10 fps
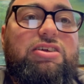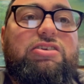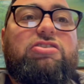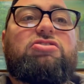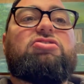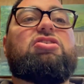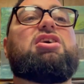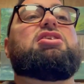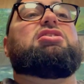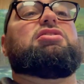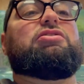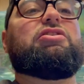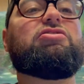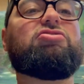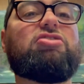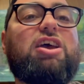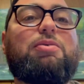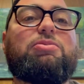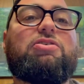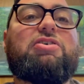This shame, this
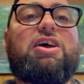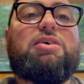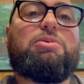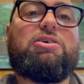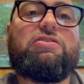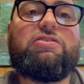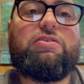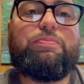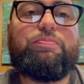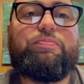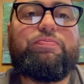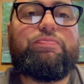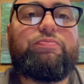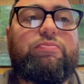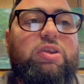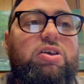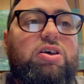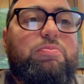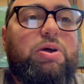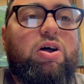shamed his enemies.
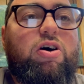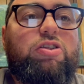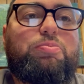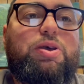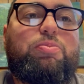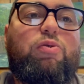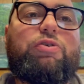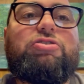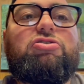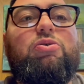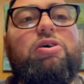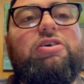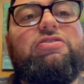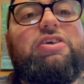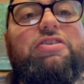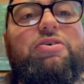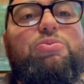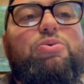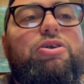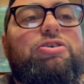But all the people rejoiced at the
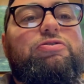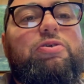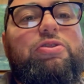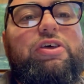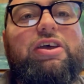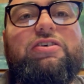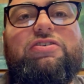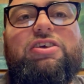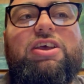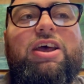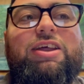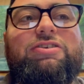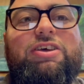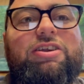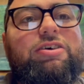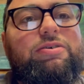wonderful things he had did.